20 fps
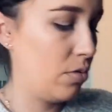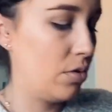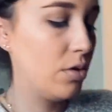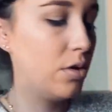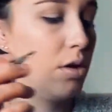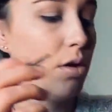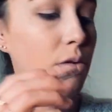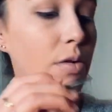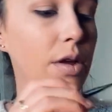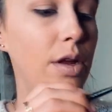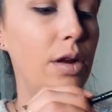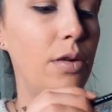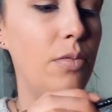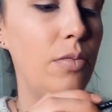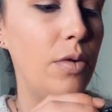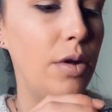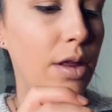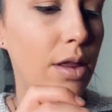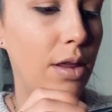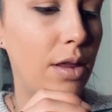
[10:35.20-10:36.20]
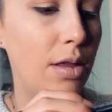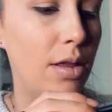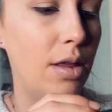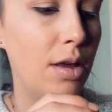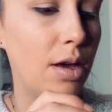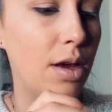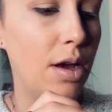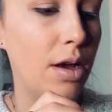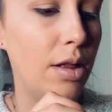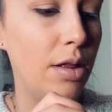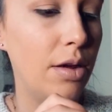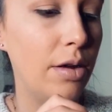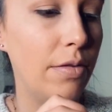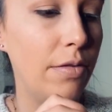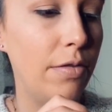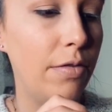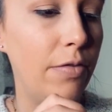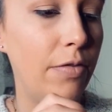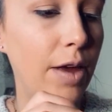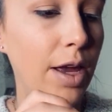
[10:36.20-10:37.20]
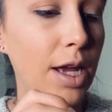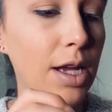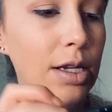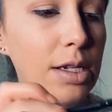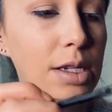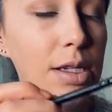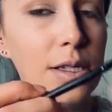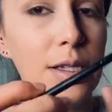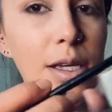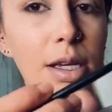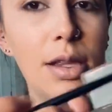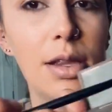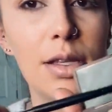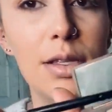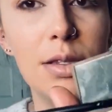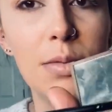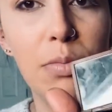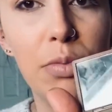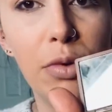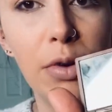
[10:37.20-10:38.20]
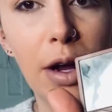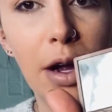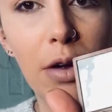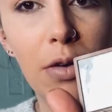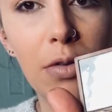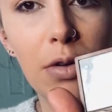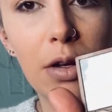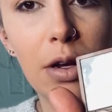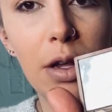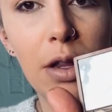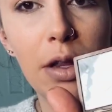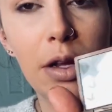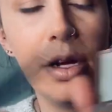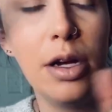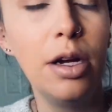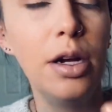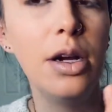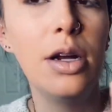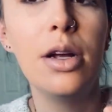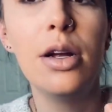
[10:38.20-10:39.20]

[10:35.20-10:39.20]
go in with the color Faint. It's like this brown color.